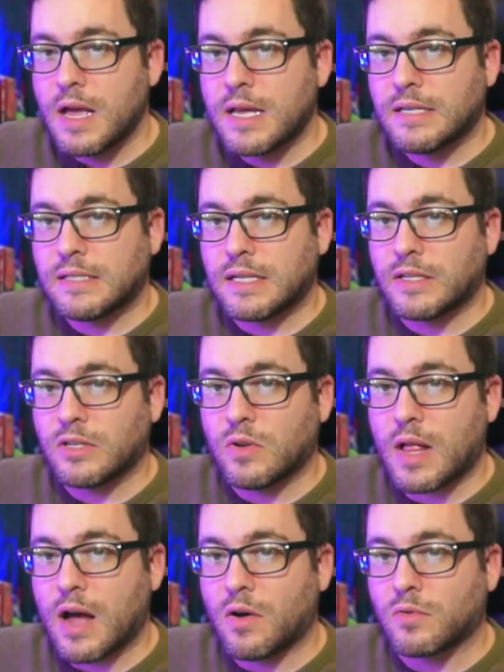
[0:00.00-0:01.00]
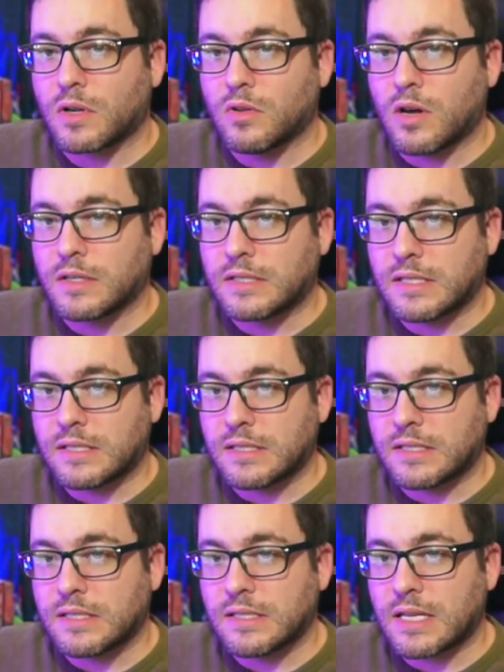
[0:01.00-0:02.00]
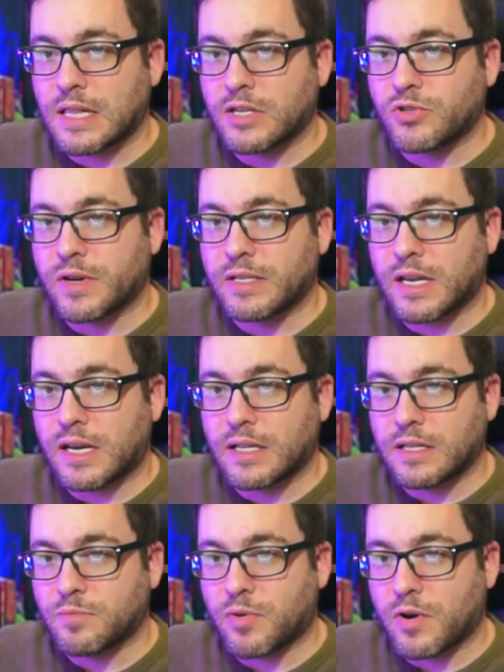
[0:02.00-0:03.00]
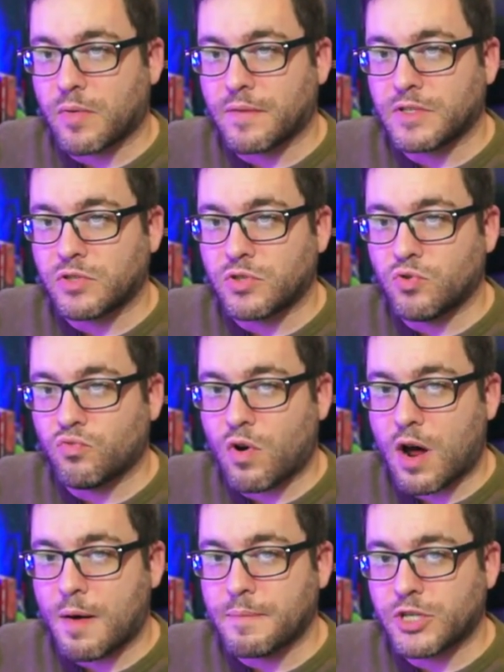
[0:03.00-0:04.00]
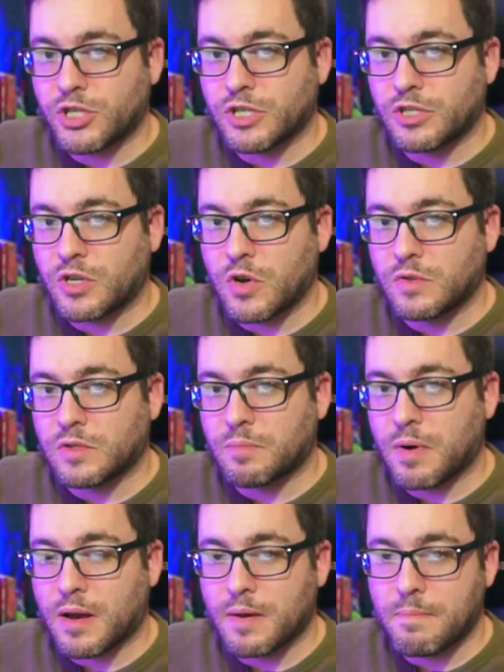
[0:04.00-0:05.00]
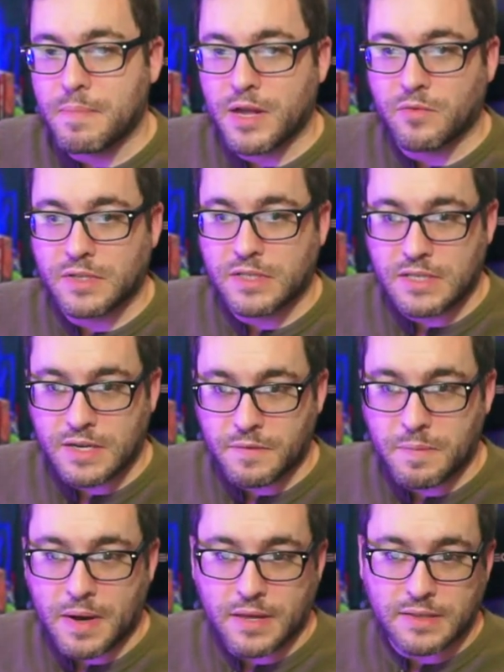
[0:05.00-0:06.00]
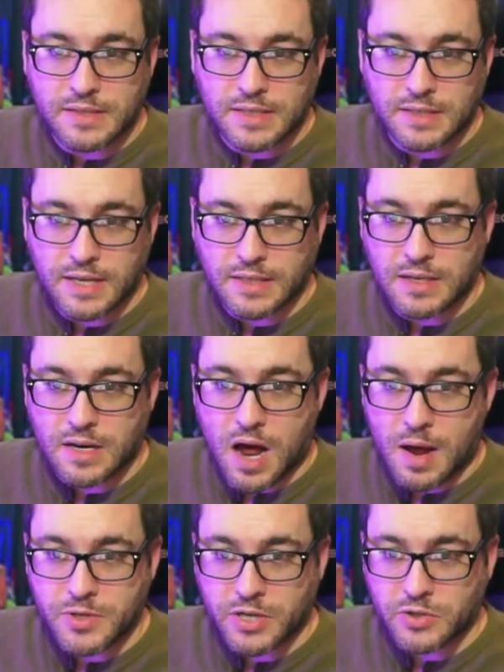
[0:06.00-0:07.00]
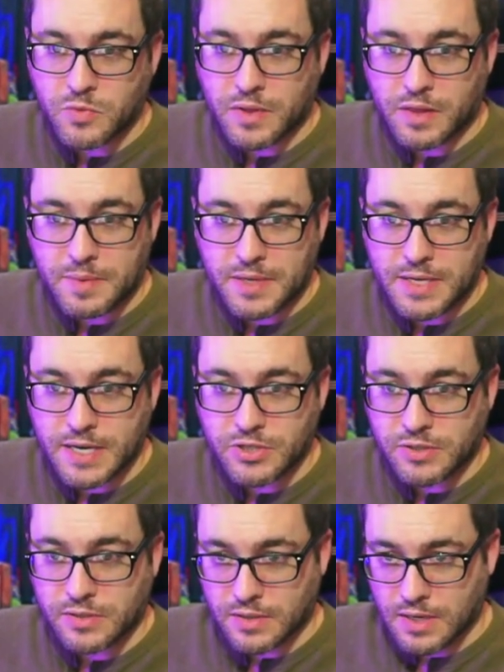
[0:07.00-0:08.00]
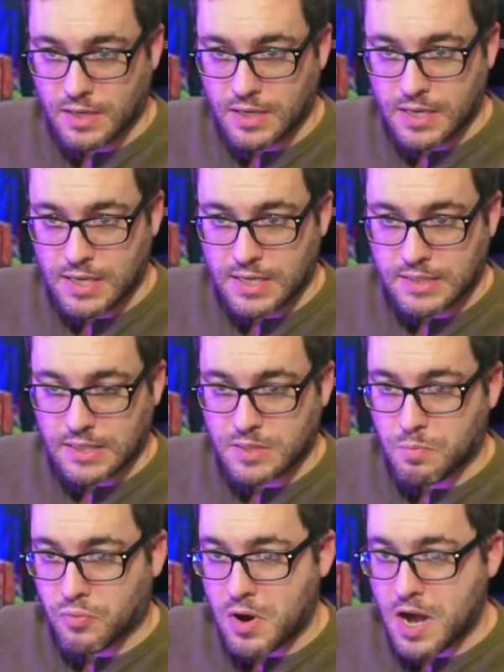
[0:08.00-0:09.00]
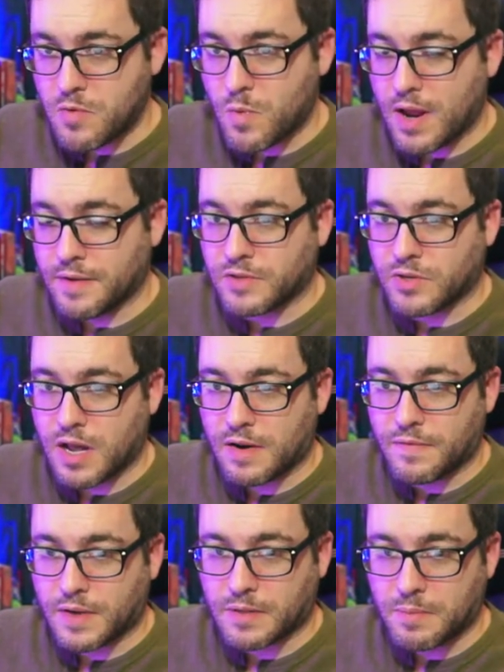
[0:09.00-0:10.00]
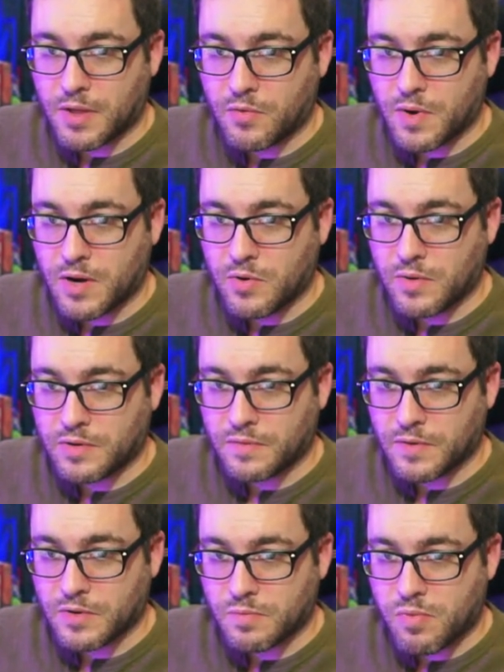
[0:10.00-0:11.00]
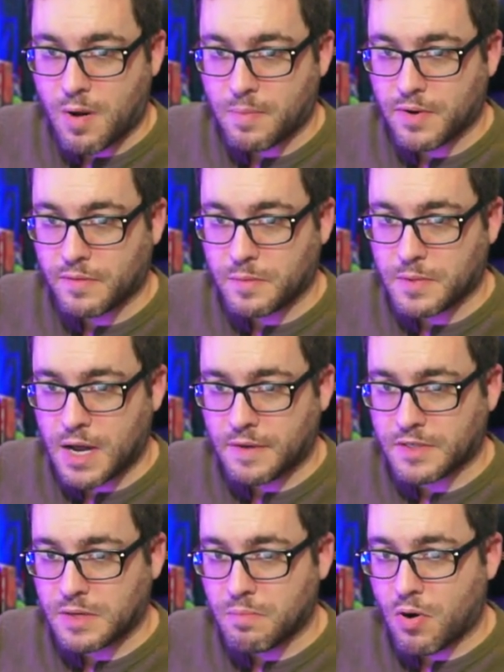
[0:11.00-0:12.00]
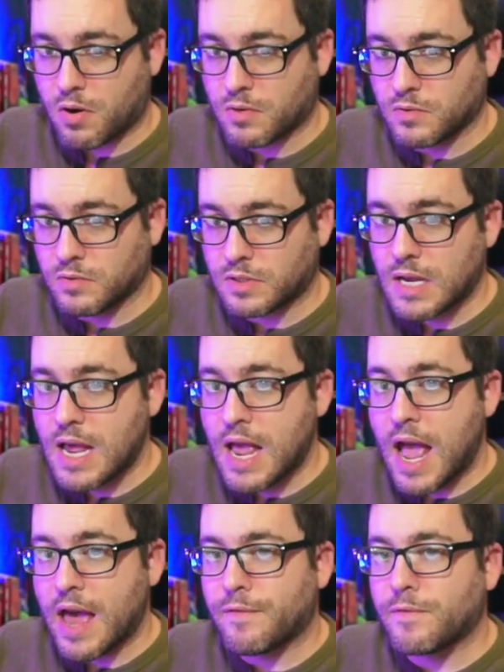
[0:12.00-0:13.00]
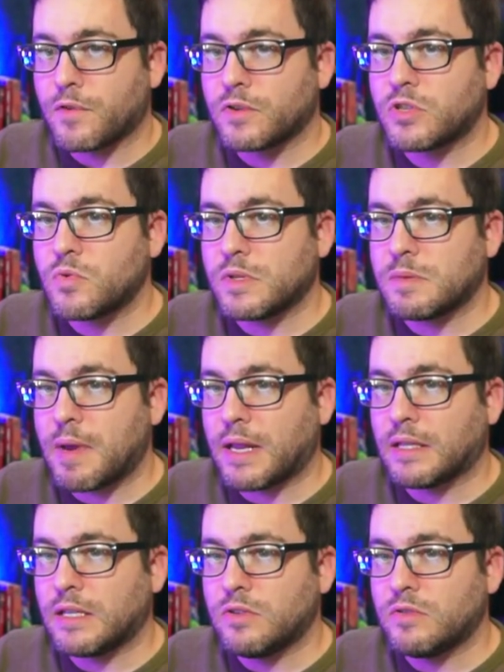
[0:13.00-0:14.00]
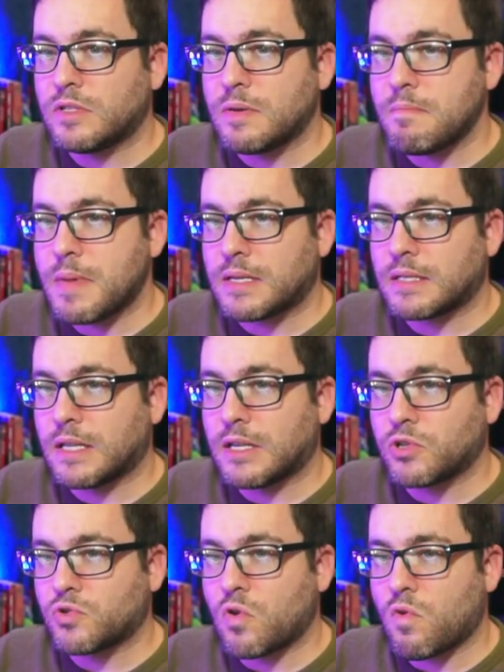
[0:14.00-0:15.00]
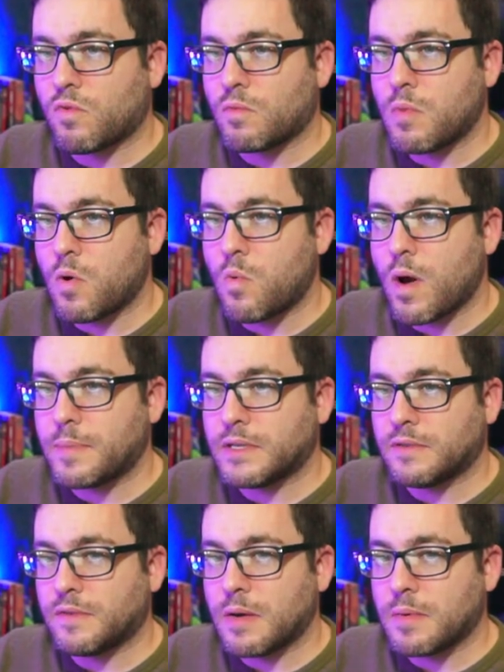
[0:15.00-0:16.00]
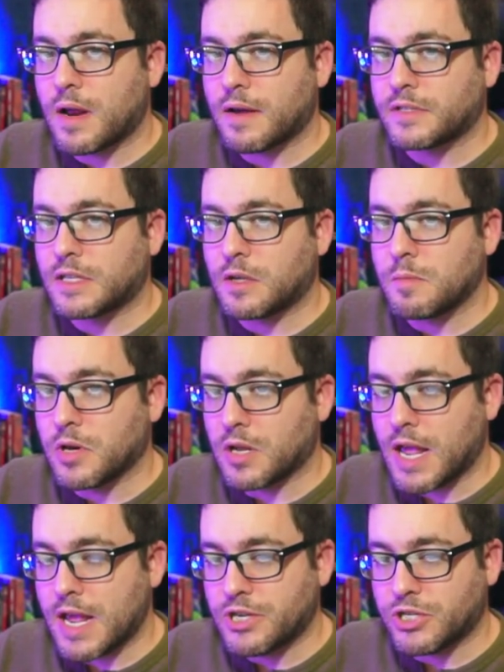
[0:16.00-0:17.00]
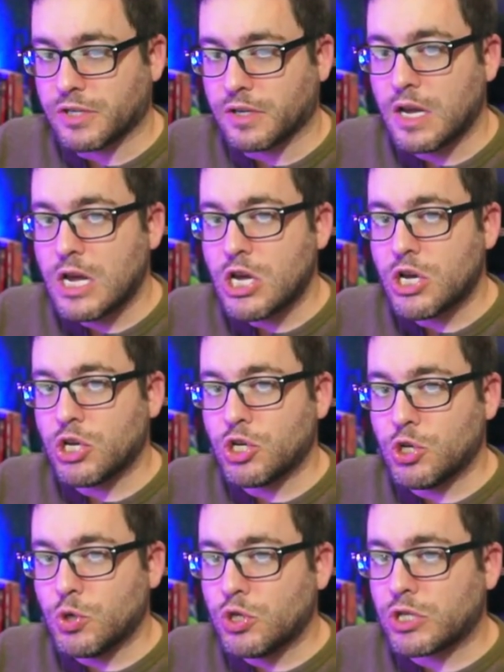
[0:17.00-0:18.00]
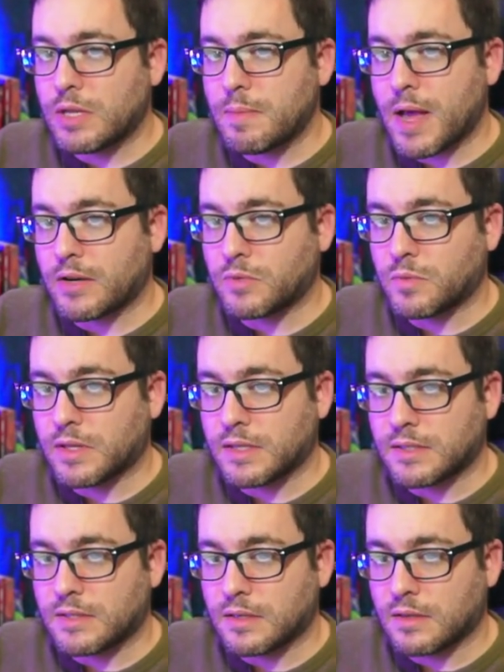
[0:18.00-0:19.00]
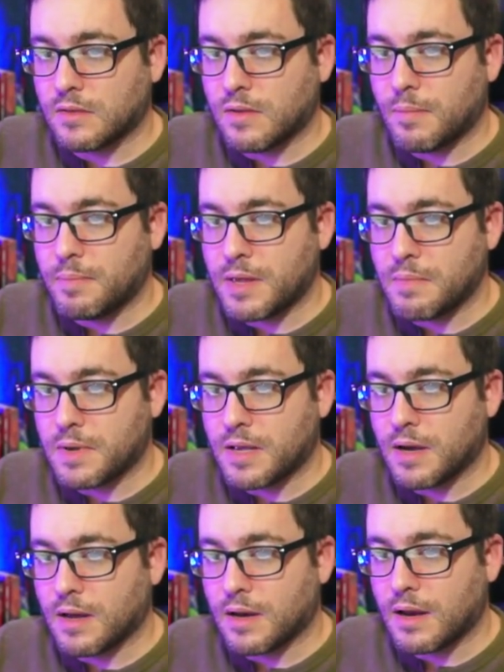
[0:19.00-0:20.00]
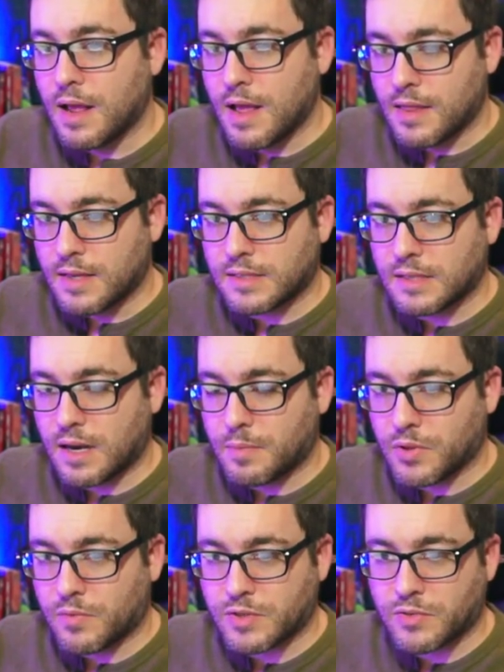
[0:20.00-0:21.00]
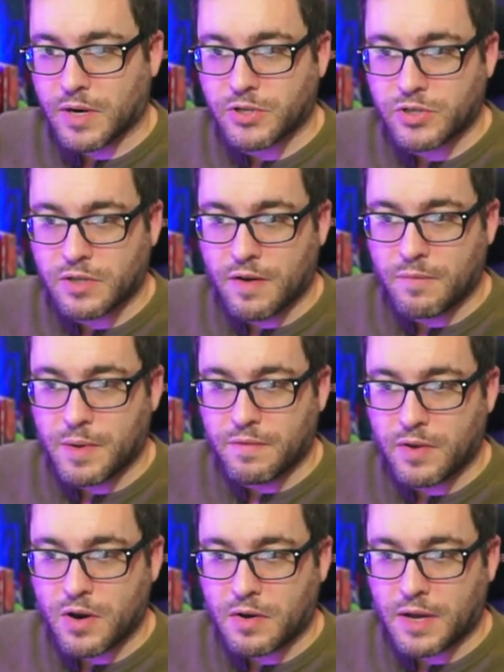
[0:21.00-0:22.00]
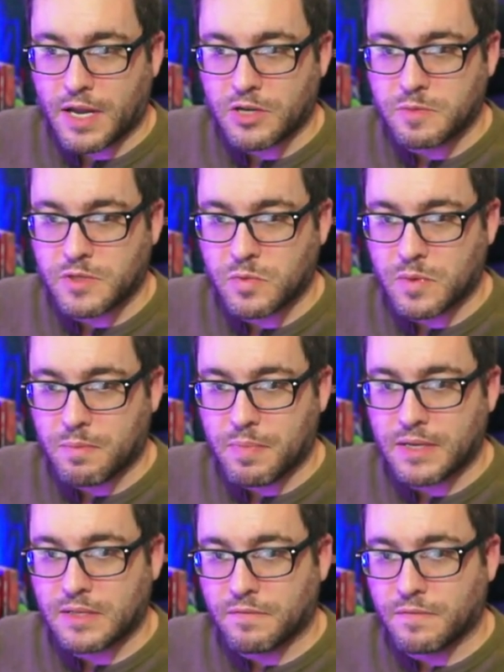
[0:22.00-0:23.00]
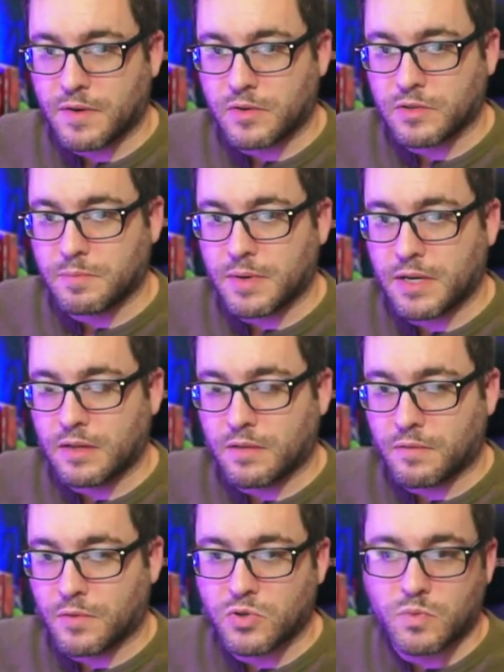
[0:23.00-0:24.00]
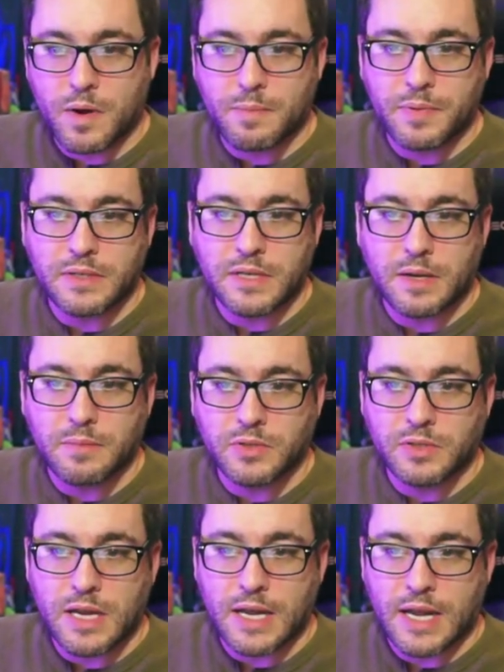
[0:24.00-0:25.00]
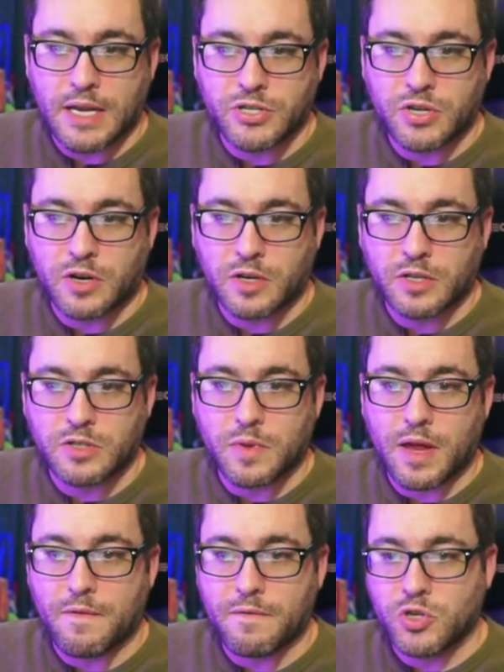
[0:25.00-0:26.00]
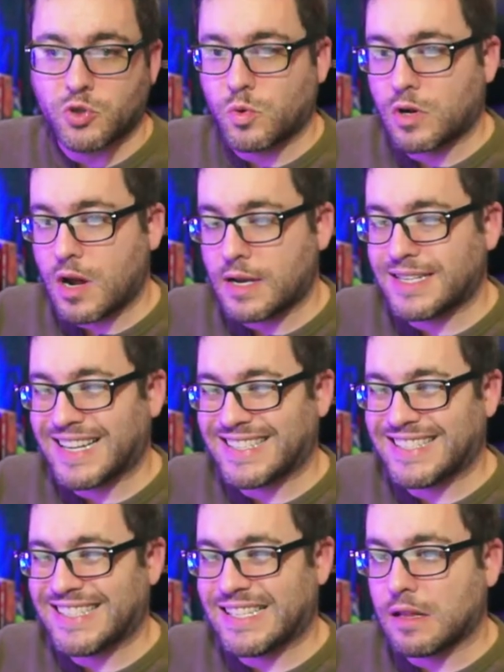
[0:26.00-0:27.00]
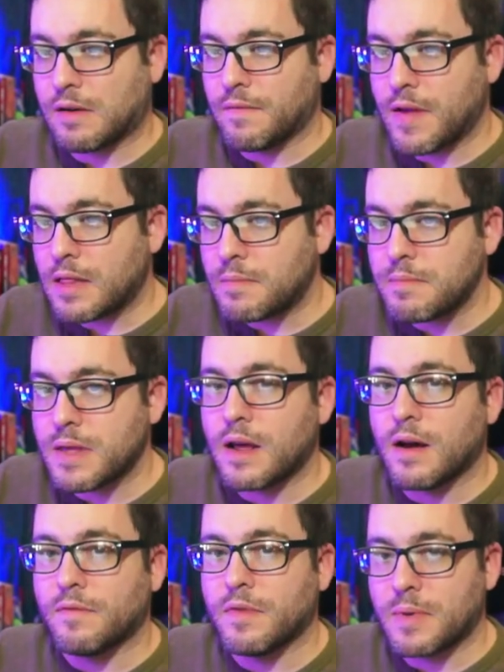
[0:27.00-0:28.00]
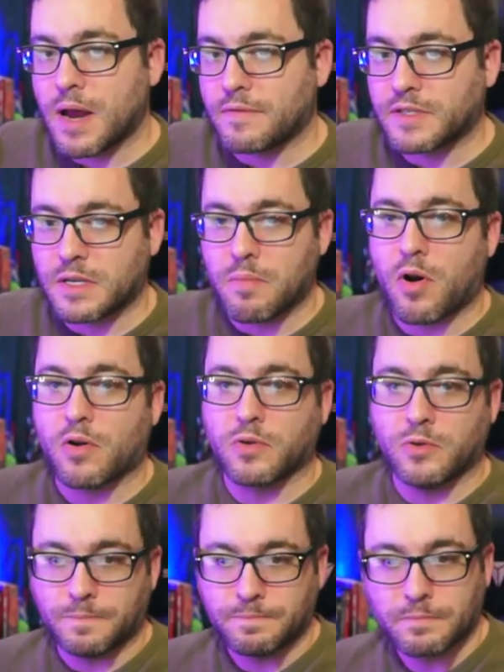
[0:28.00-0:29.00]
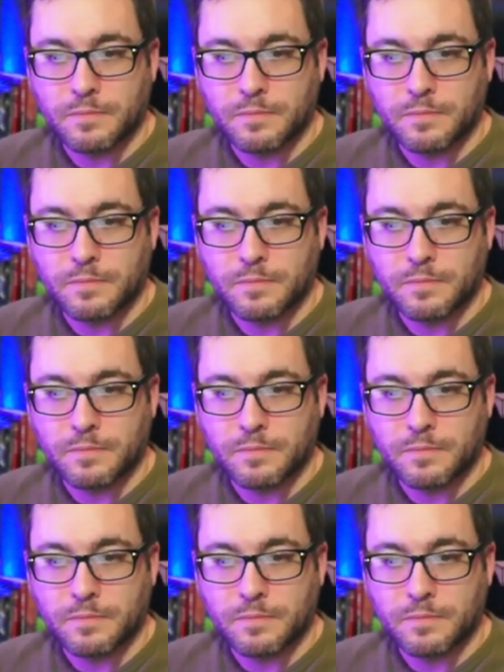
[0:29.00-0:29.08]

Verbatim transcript: signal out long distances and then translating these brainwaves into raw machine codes upon being received by the selected object with limitations. Since brainwaves are not affected by the radio interference property of the Minovsky particles, at first it was mainly used to mentally control remote weapons via Minovsky communication, usually mounted with a single beam gun. This enabled the resurrection of BVR engagements, with bits and funnels being the first weapons able to engage targets without visual contact since the development of the Minovsky particle.